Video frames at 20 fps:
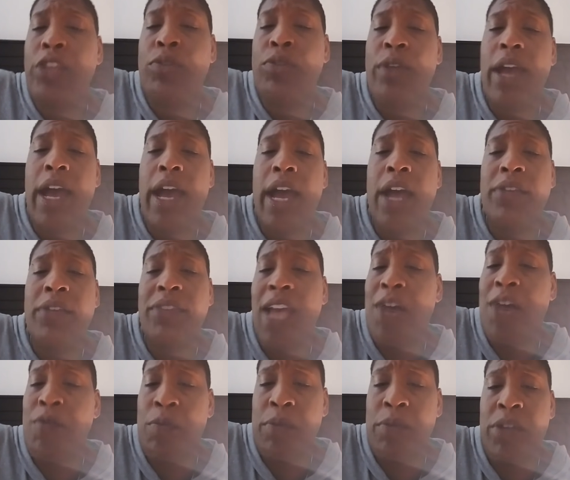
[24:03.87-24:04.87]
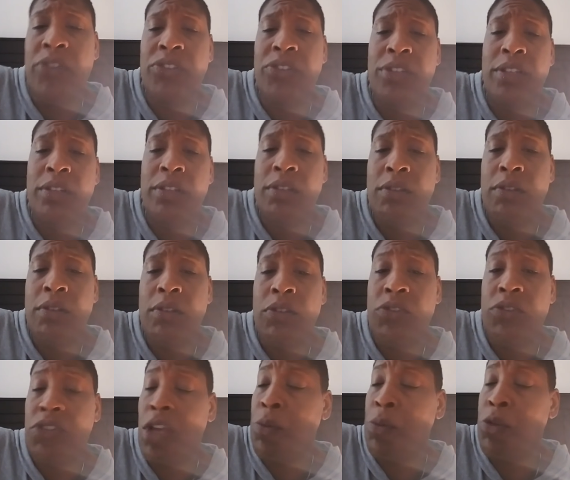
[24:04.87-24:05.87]
of you guys have a mission.
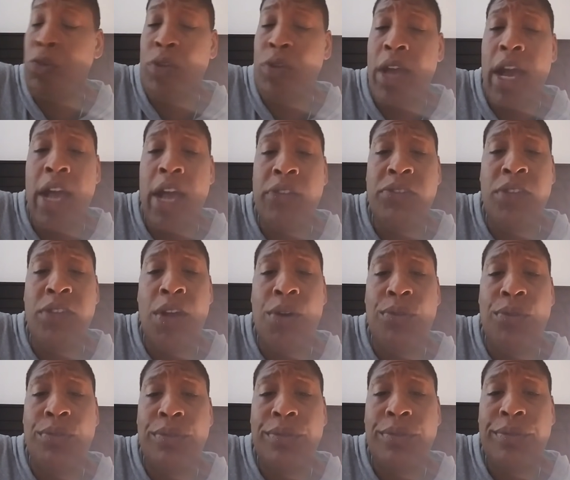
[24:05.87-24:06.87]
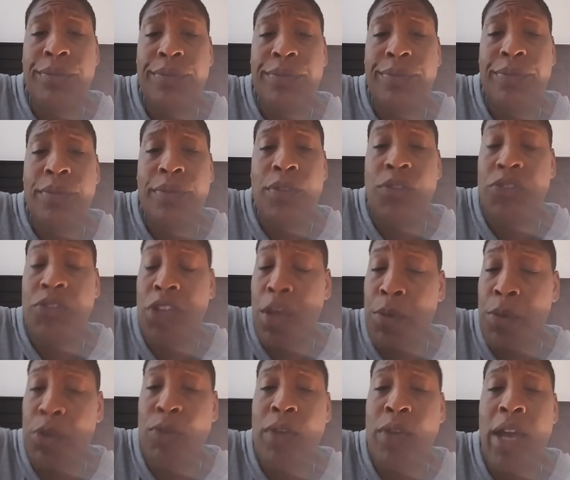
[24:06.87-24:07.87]
Some of you guys don't.
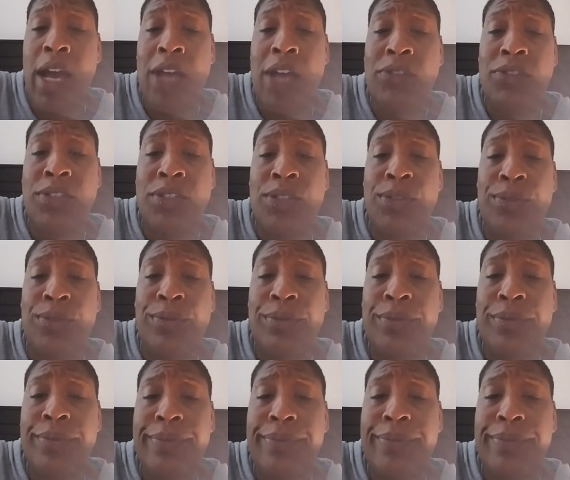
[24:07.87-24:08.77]
Some of you guys do.